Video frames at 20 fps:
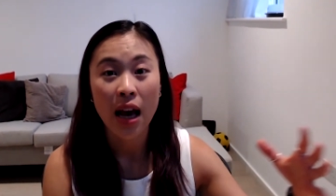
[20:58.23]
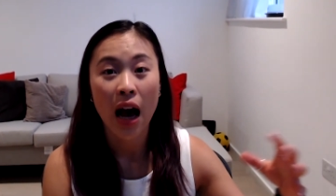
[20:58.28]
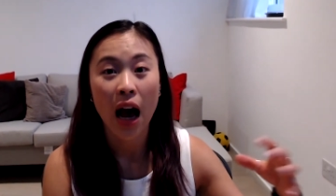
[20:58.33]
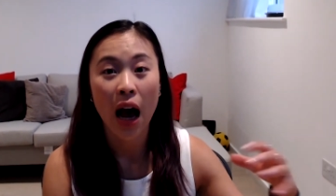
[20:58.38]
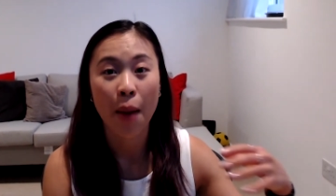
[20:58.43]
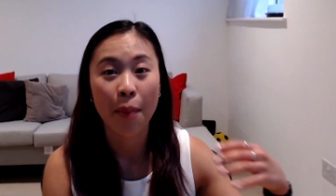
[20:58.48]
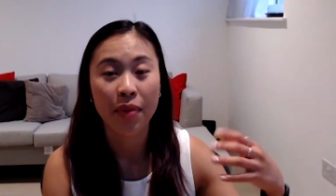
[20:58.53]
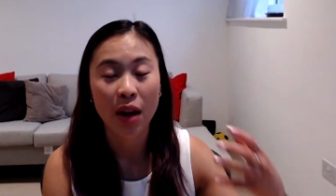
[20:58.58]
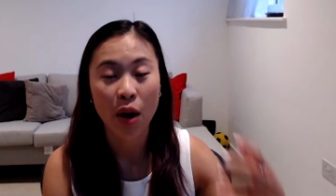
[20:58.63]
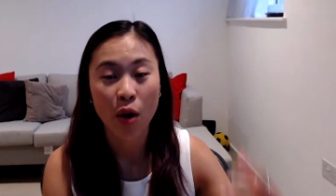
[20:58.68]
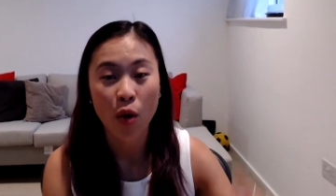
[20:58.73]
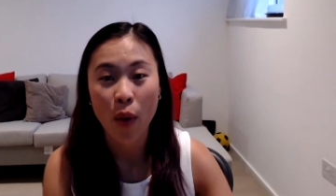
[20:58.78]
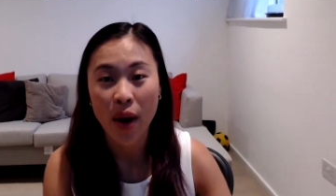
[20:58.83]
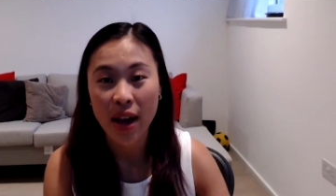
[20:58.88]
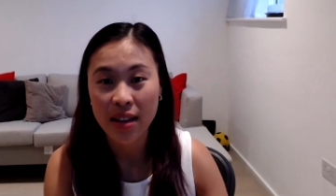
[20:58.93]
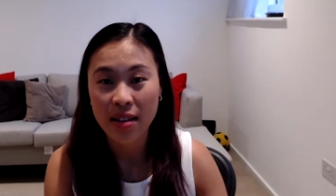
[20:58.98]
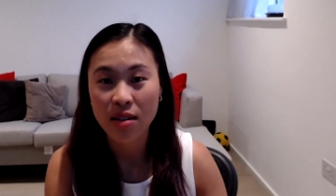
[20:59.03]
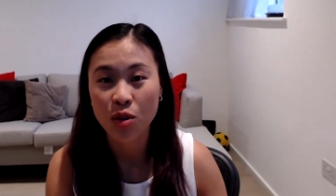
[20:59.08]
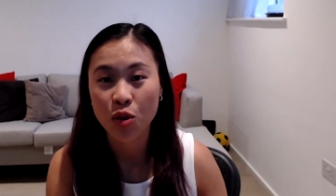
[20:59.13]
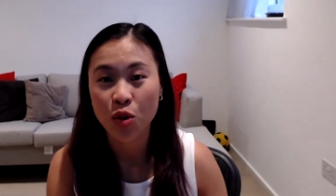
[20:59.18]
There are
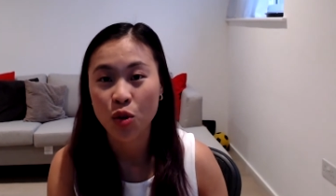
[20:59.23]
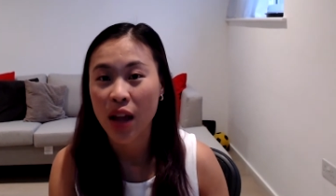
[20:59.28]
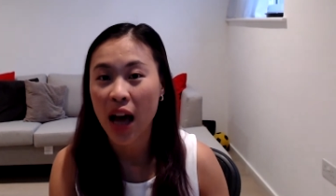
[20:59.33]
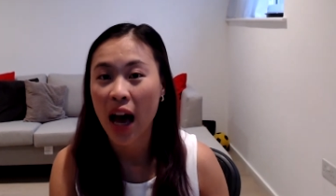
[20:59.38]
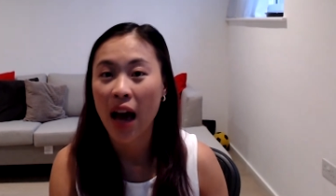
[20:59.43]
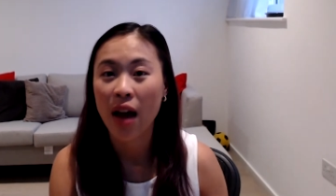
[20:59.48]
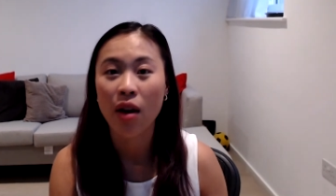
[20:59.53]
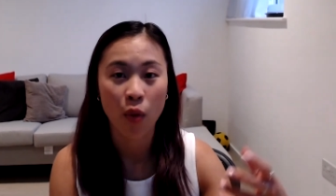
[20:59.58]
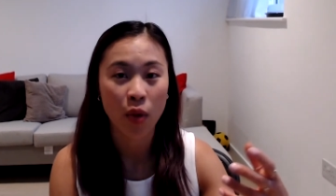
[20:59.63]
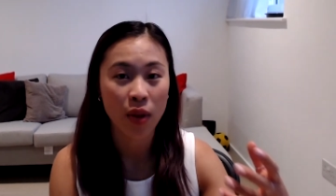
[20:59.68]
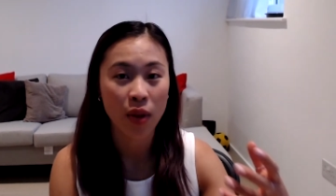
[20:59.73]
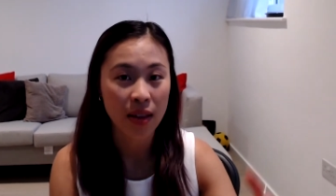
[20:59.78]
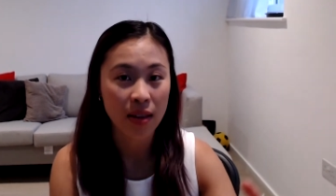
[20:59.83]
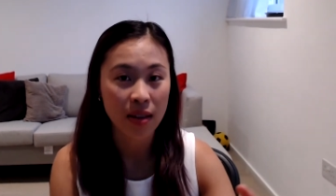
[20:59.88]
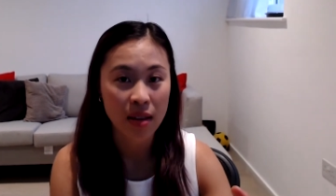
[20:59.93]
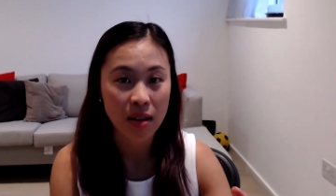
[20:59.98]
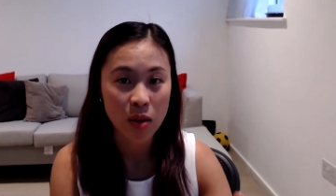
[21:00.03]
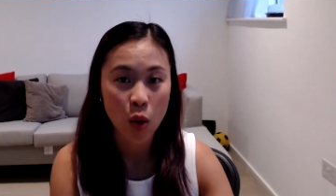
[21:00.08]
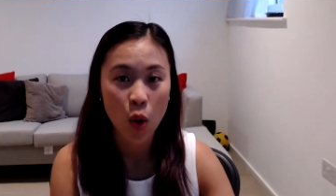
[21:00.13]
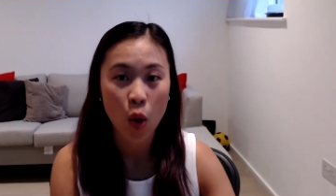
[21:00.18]
ways to do that within
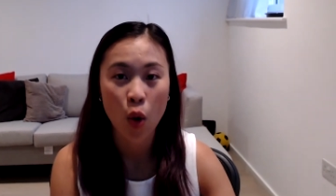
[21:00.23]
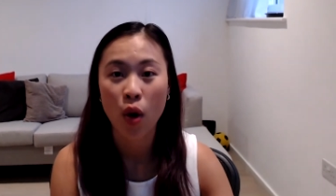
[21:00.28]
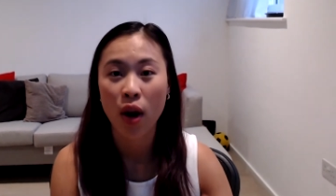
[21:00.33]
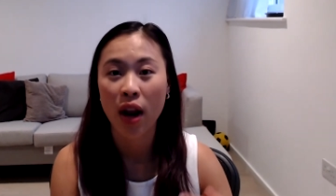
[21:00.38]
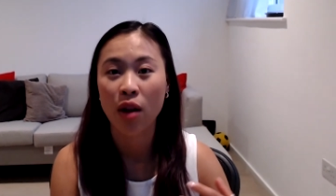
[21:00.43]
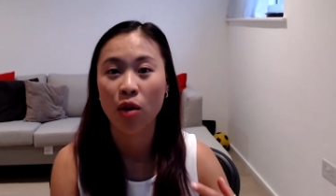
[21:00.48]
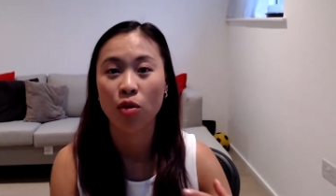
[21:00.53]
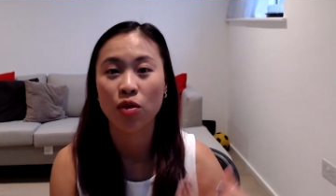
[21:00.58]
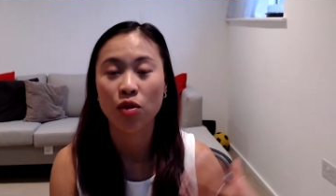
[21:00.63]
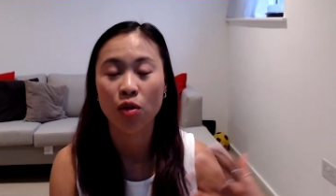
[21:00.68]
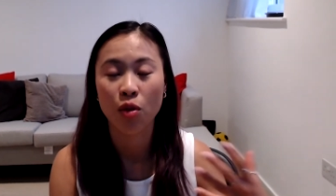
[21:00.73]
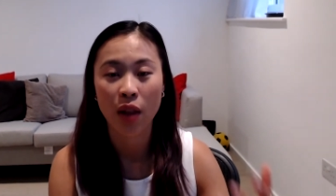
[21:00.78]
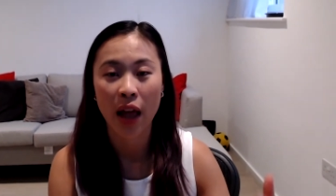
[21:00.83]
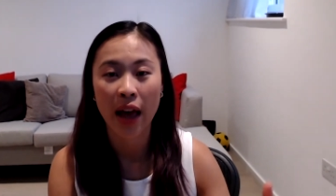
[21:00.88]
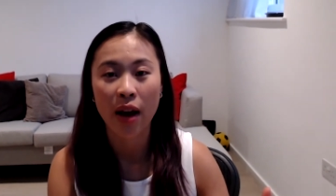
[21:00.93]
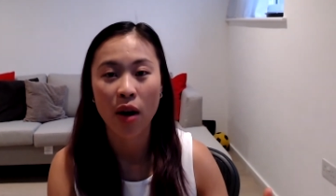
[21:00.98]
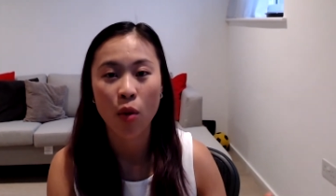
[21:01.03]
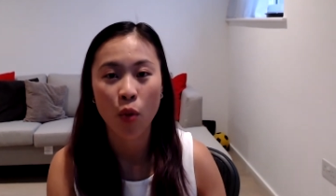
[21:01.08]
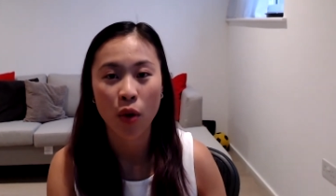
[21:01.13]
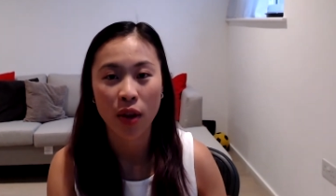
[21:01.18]
Discord and also
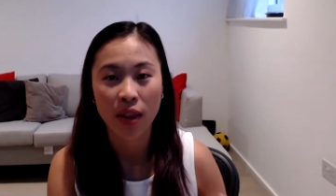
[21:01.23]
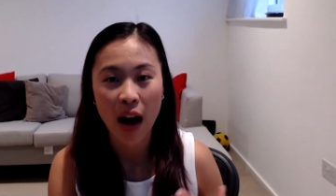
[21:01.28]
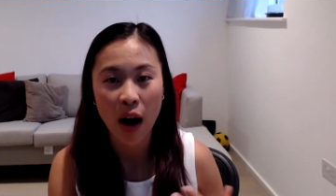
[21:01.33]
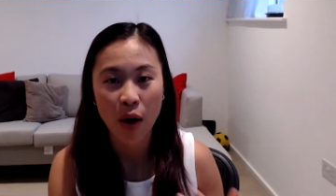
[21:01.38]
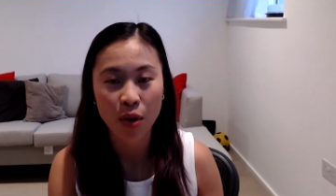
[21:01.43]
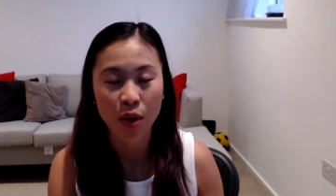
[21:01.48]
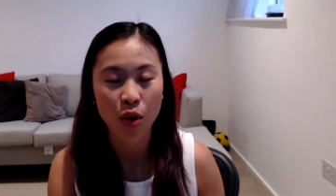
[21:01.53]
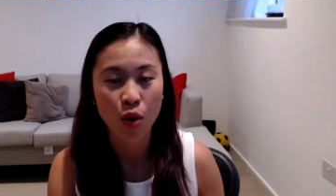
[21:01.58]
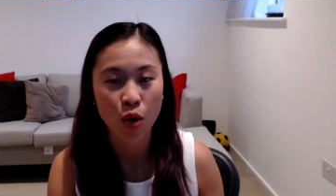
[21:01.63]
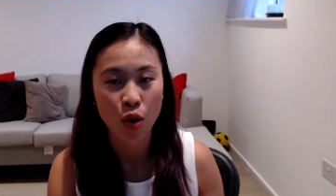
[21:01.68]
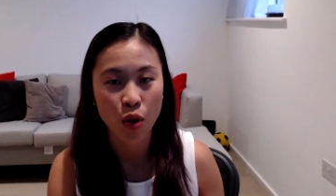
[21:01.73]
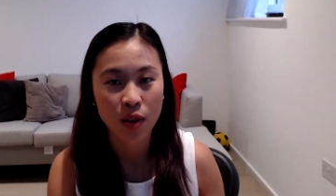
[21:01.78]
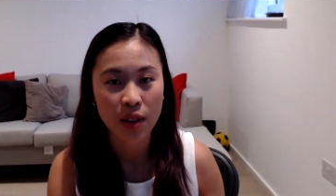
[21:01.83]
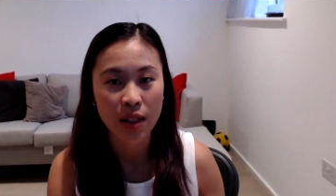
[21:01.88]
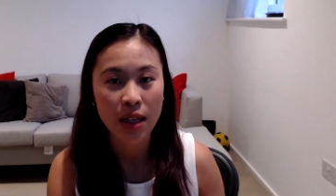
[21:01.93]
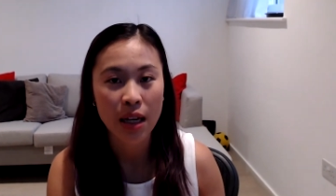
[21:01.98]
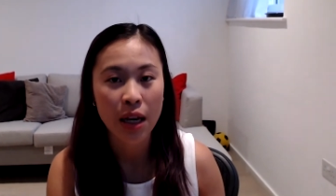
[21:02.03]
like with how you use